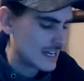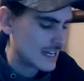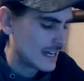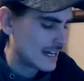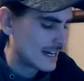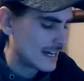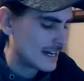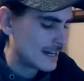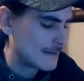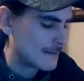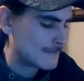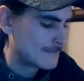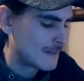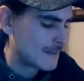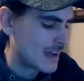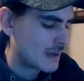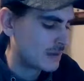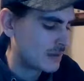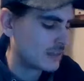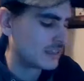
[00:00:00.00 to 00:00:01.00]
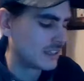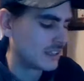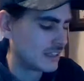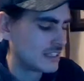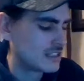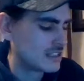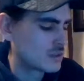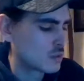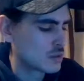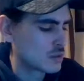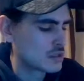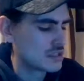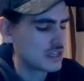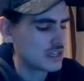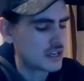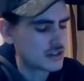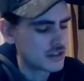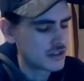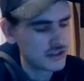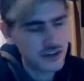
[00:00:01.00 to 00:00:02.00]
I would lean towards the
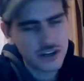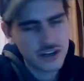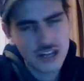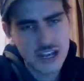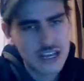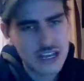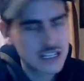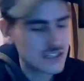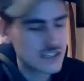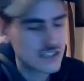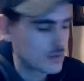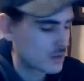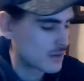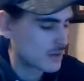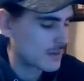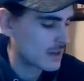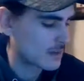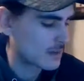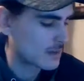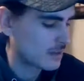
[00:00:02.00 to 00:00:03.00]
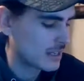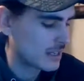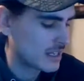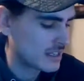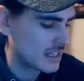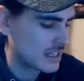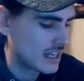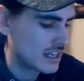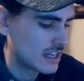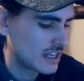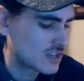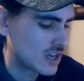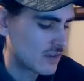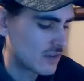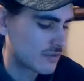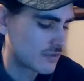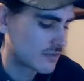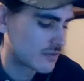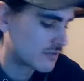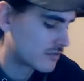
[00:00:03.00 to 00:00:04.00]
under there, guys, if you want to make a play in the AHL
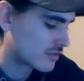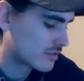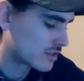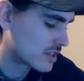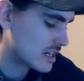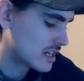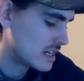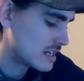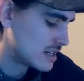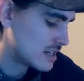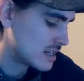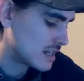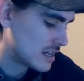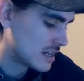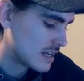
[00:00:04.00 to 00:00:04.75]
for free.